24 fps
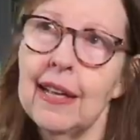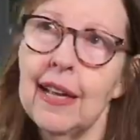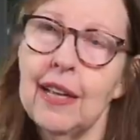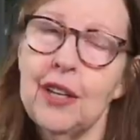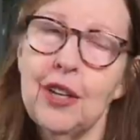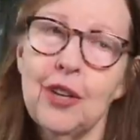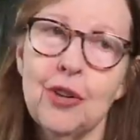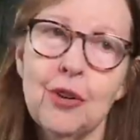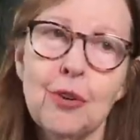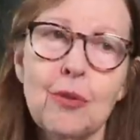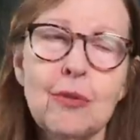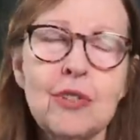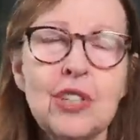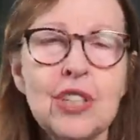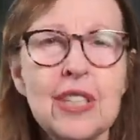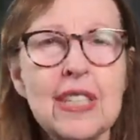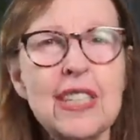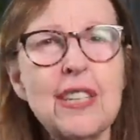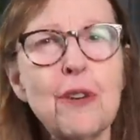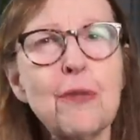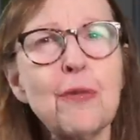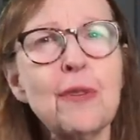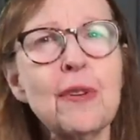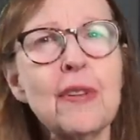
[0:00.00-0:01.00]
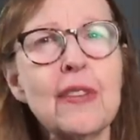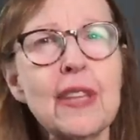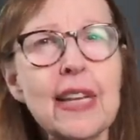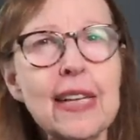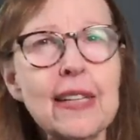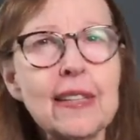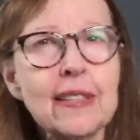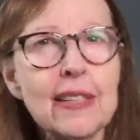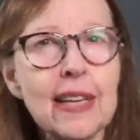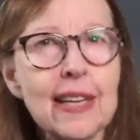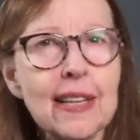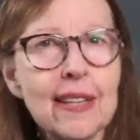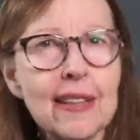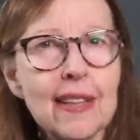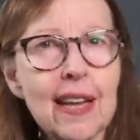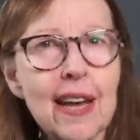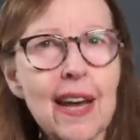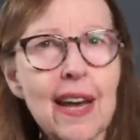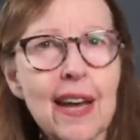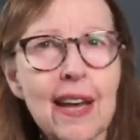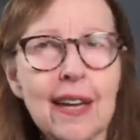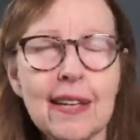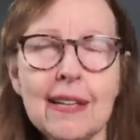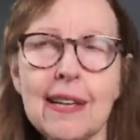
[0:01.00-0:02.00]
you know just different things like
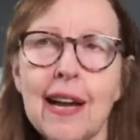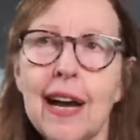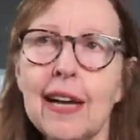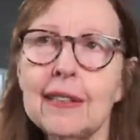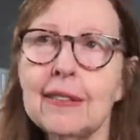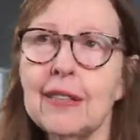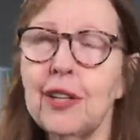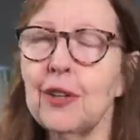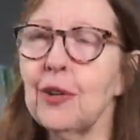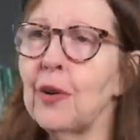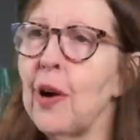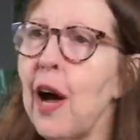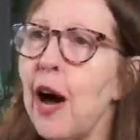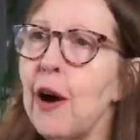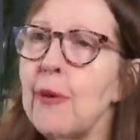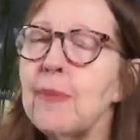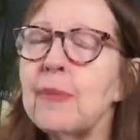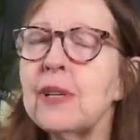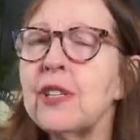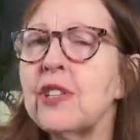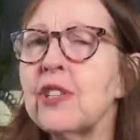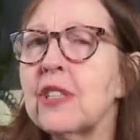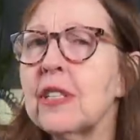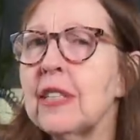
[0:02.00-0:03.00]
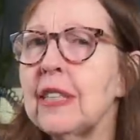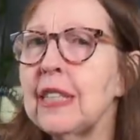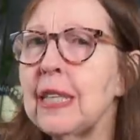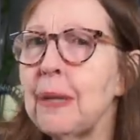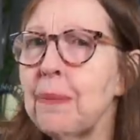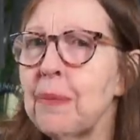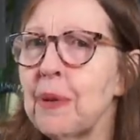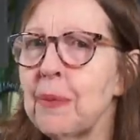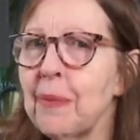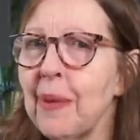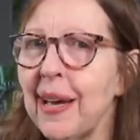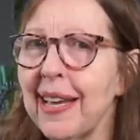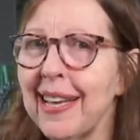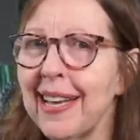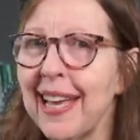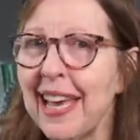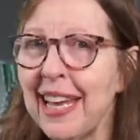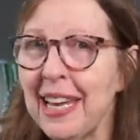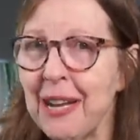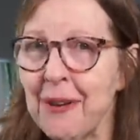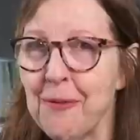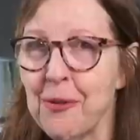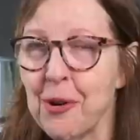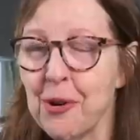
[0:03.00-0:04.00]
that you know how much sleep am i
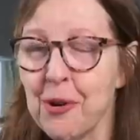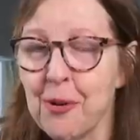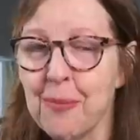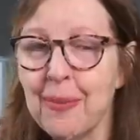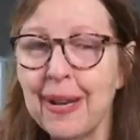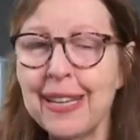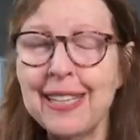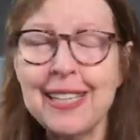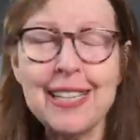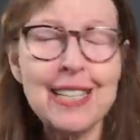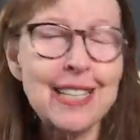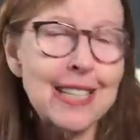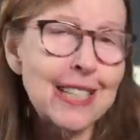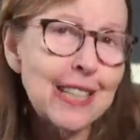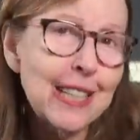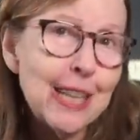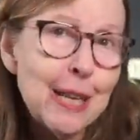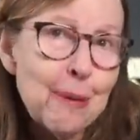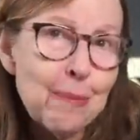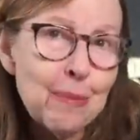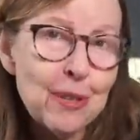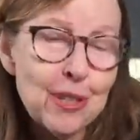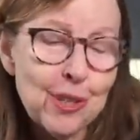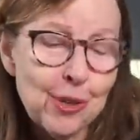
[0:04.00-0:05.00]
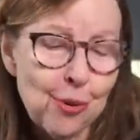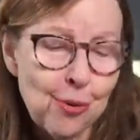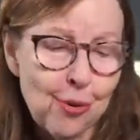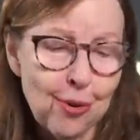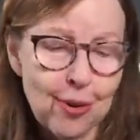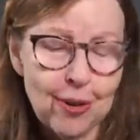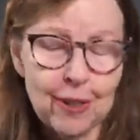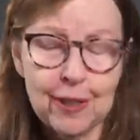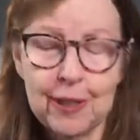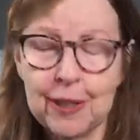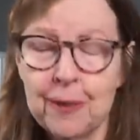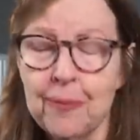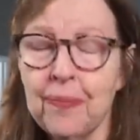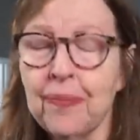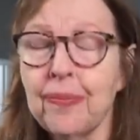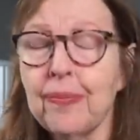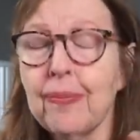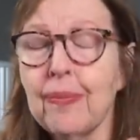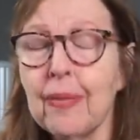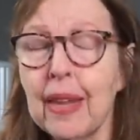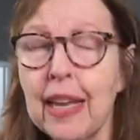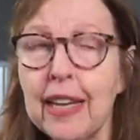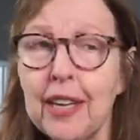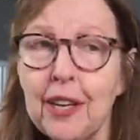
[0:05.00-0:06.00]
getting what are my sleep scores
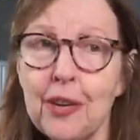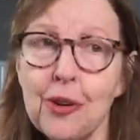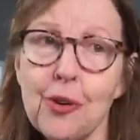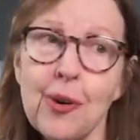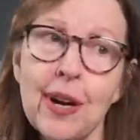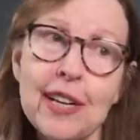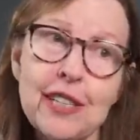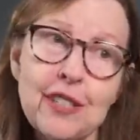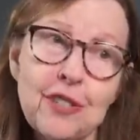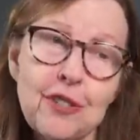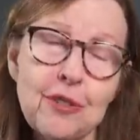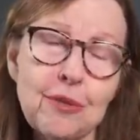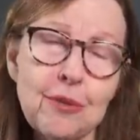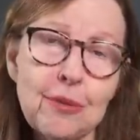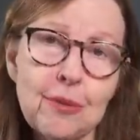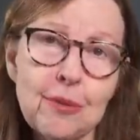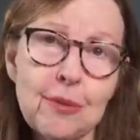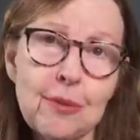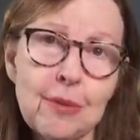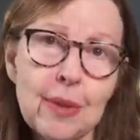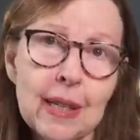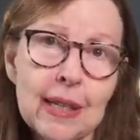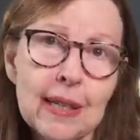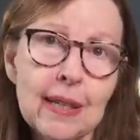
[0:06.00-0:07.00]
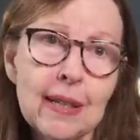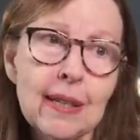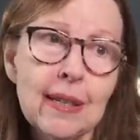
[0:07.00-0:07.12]
you know i do